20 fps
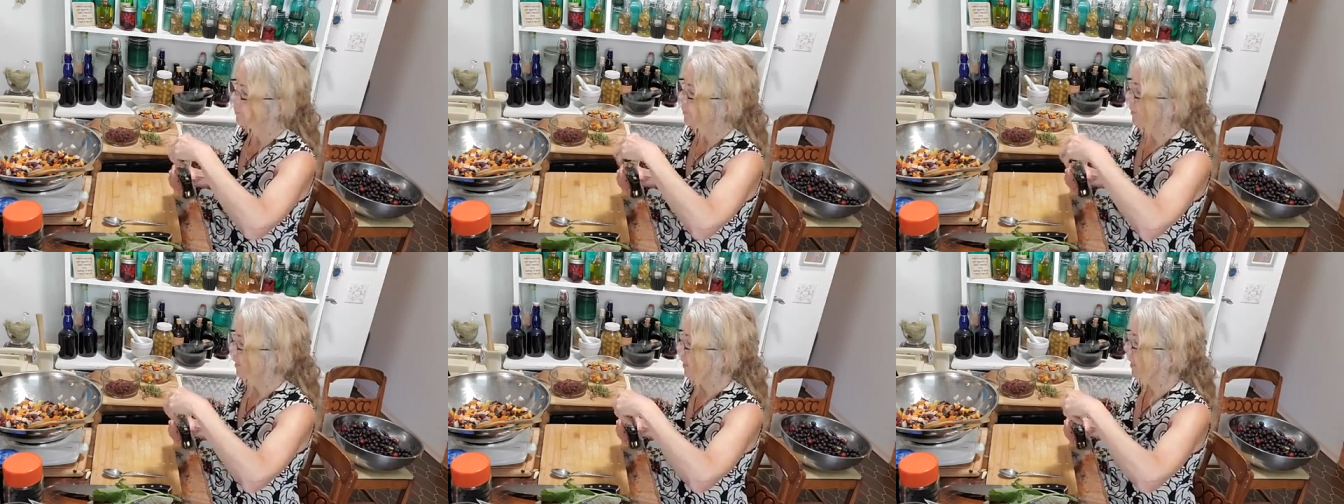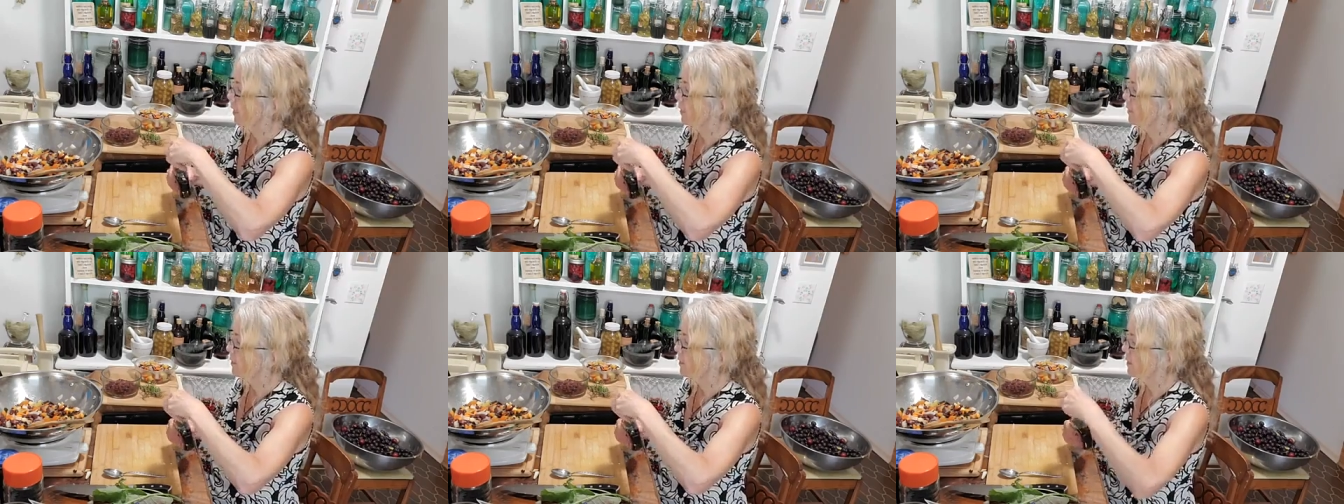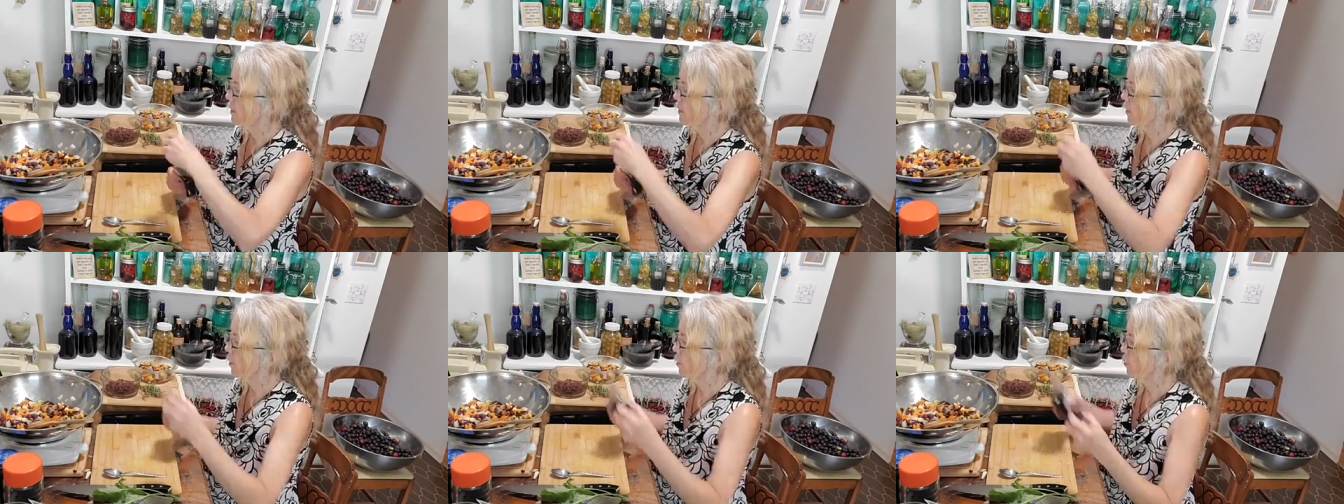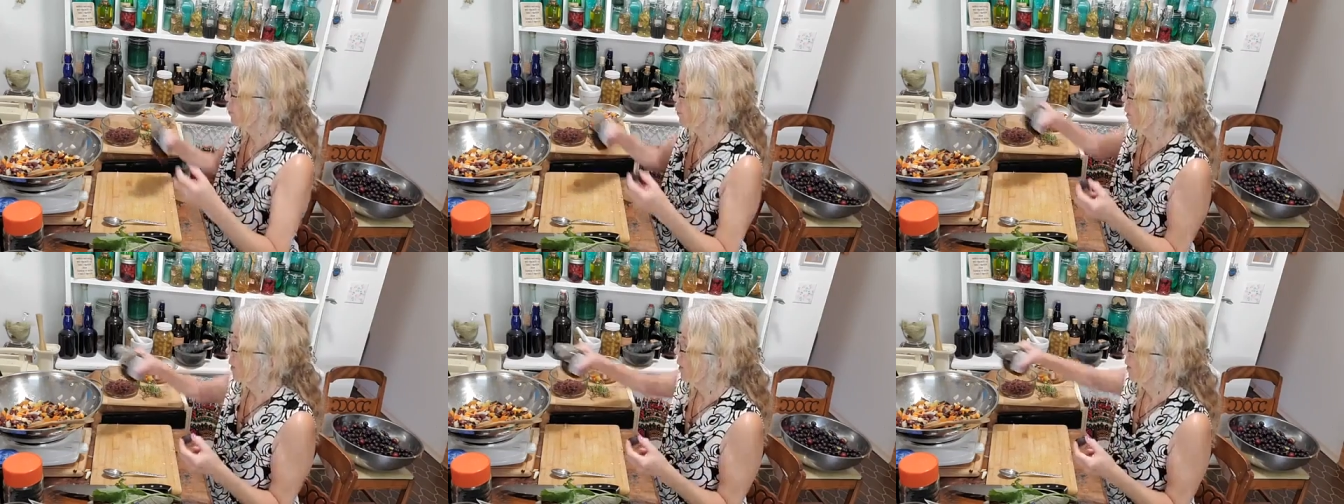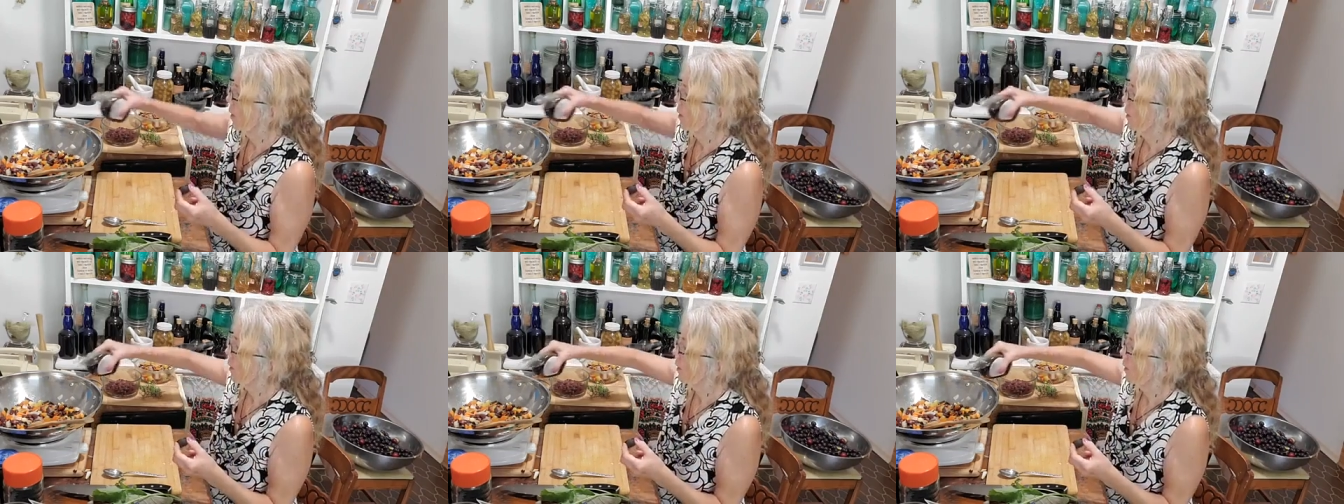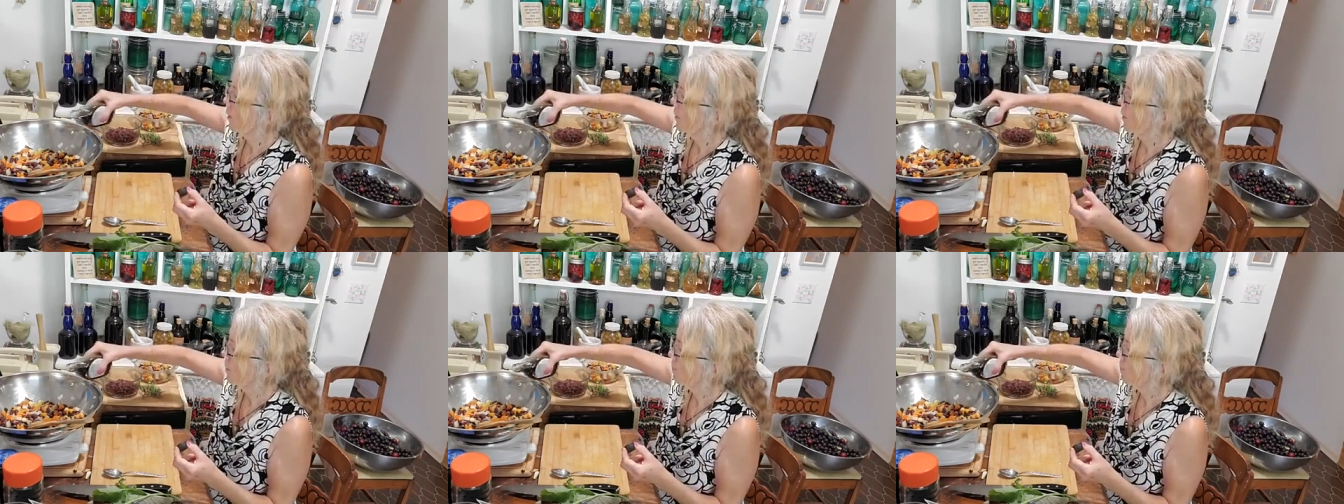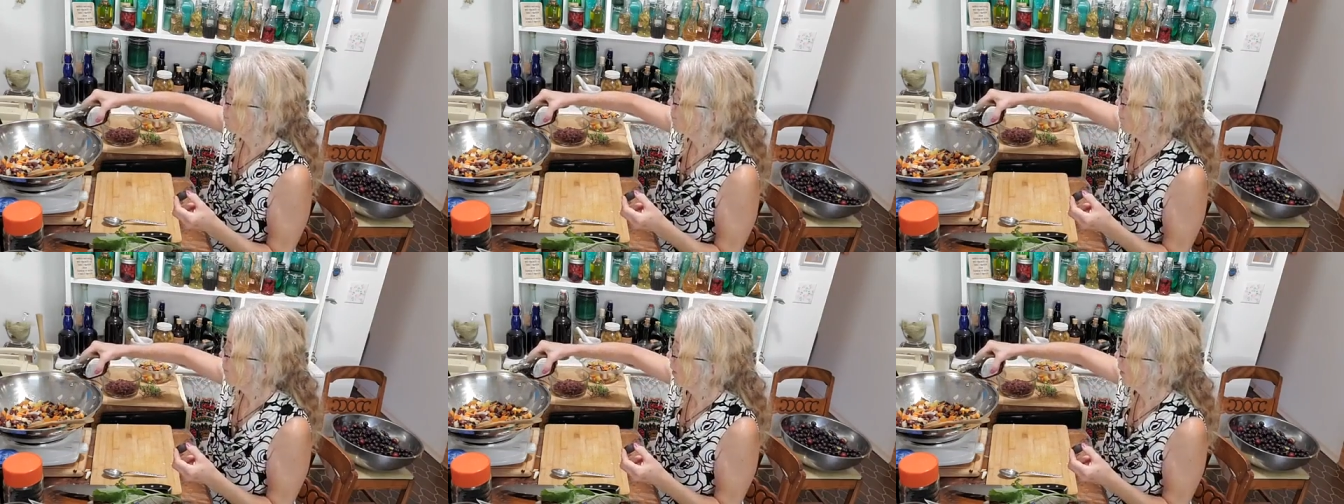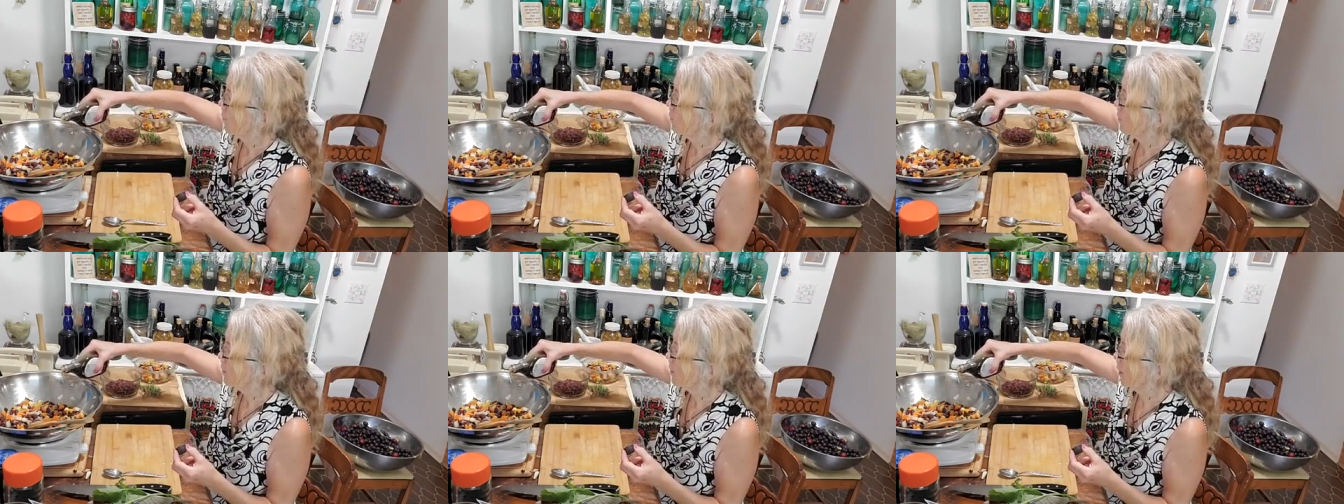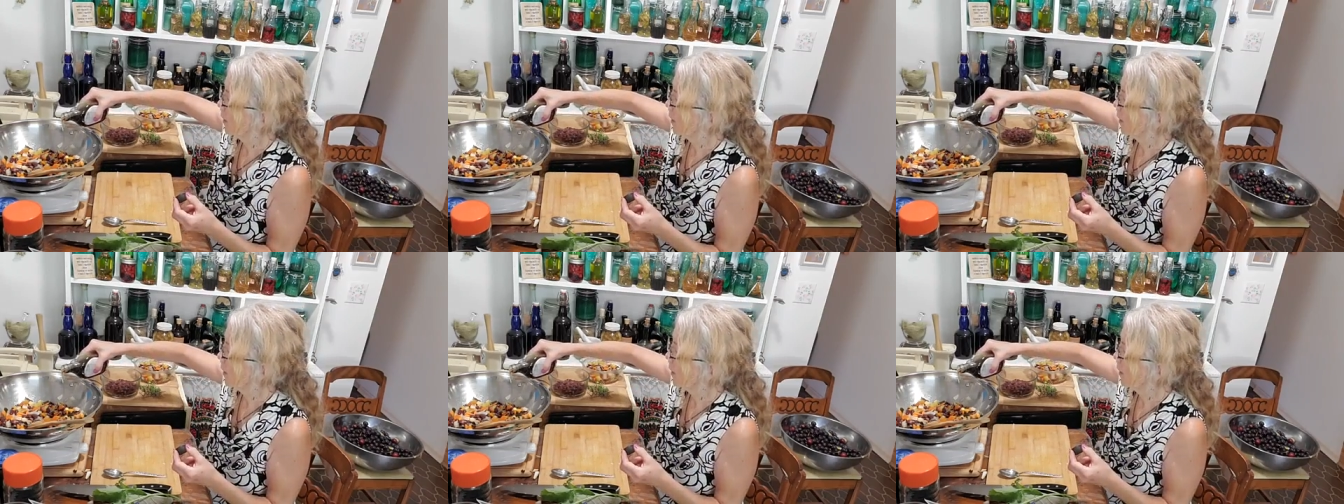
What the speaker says: and so I'm going